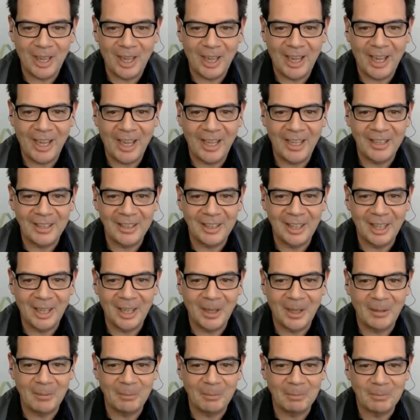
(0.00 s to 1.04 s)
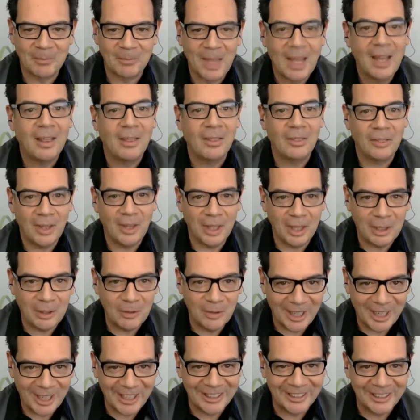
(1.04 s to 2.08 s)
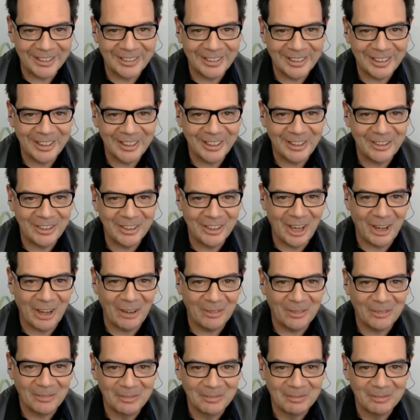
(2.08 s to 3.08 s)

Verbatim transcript: And um, thank you again. Here you go.